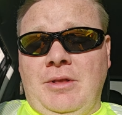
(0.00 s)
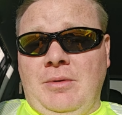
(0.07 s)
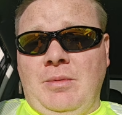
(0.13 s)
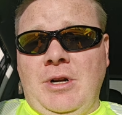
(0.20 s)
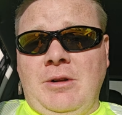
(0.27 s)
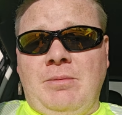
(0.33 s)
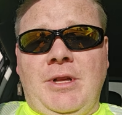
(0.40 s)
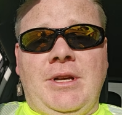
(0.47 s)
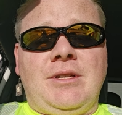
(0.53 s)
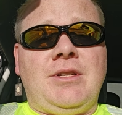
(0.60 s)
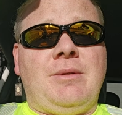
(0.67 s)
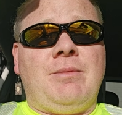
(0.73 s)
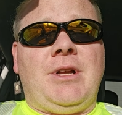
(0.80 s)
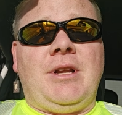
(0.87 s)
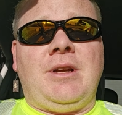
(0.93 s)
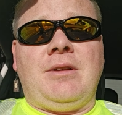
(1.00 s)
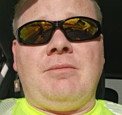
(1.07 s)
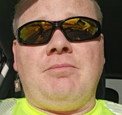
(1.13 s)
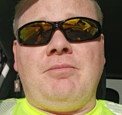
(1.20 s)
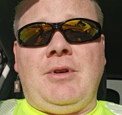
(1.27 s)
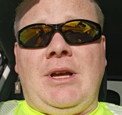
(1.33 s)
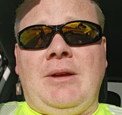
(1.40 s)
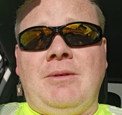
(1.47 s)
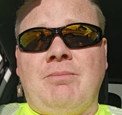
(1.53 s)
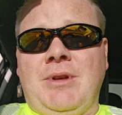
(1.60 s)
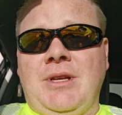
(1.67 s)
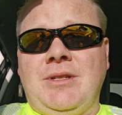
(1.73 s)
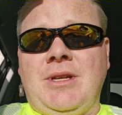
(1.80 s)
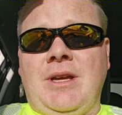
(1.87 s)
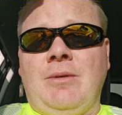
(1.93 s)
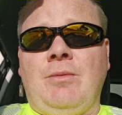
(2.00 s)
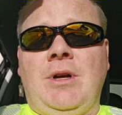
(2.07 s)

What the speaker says: the workplace, somebody might be saying,